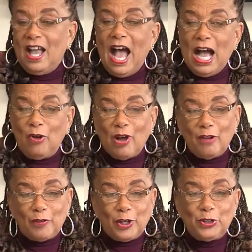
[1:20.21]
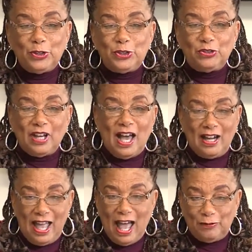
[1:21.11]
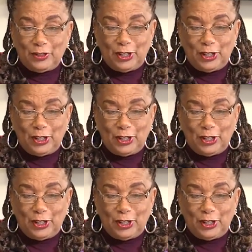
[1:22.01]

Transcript: However, you do not have to